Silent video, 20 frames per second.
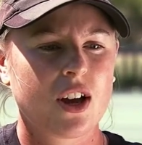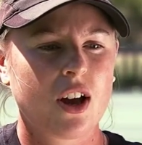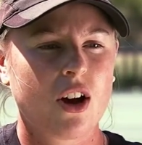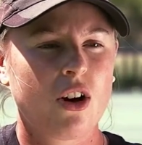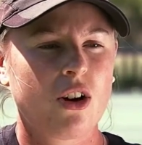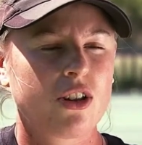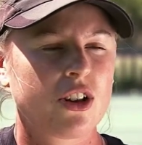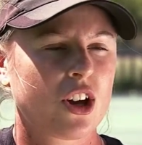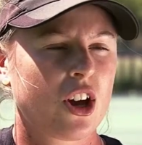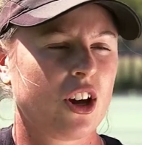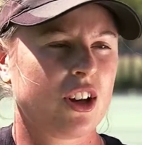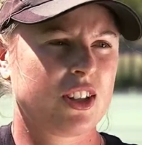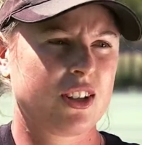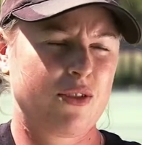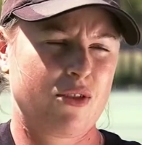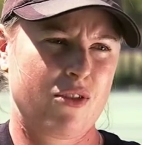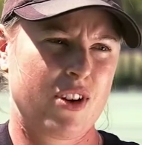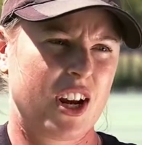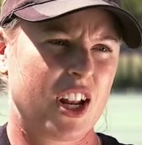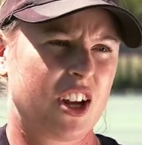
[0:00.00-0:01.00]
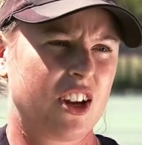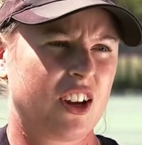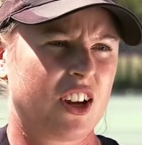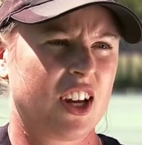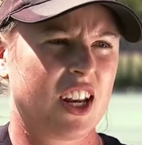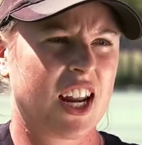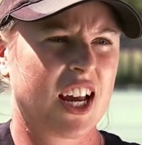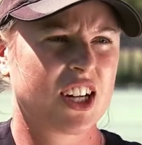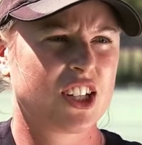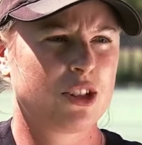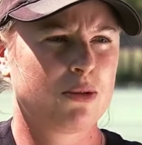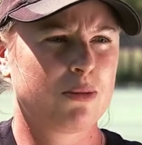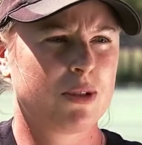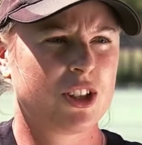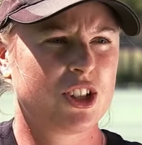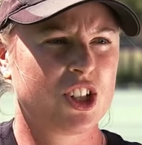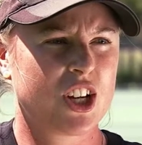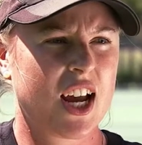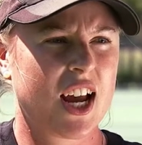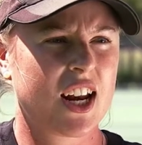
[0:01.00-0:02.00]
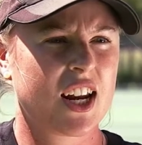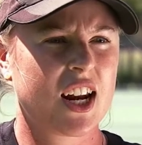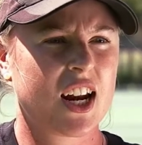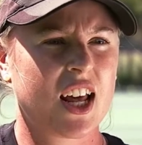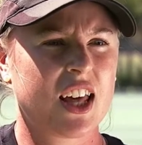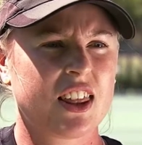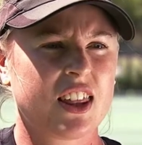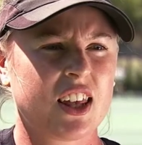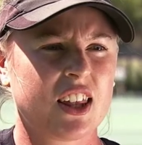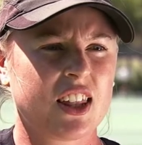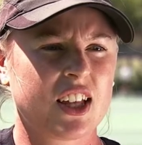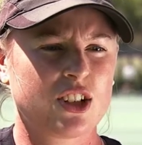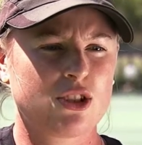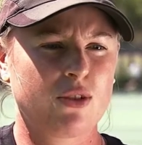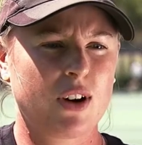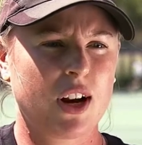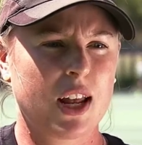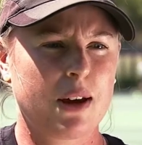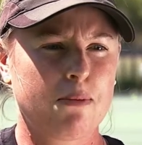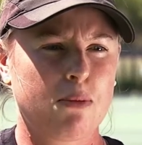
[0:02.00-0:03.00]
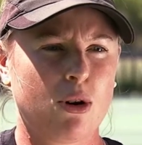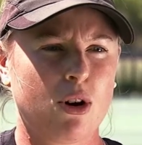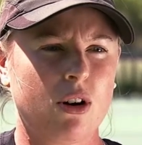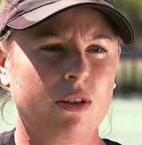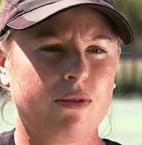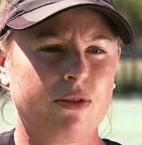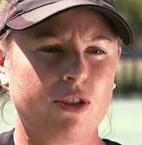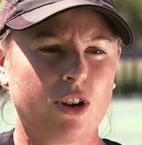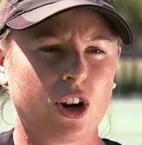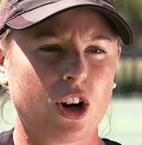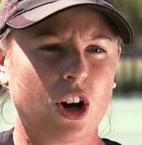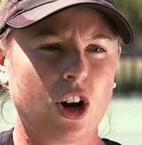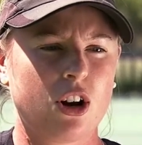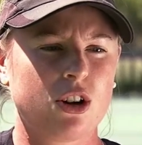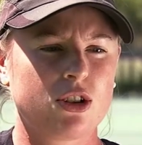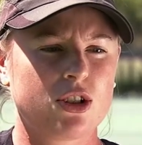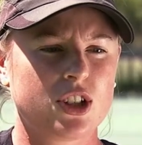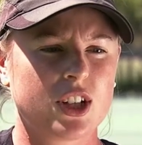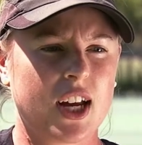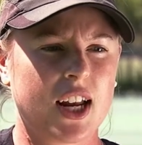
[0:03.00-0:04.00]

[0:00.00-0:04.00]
All the girls have a really good connection with Jen, and I think that's really important for a coach,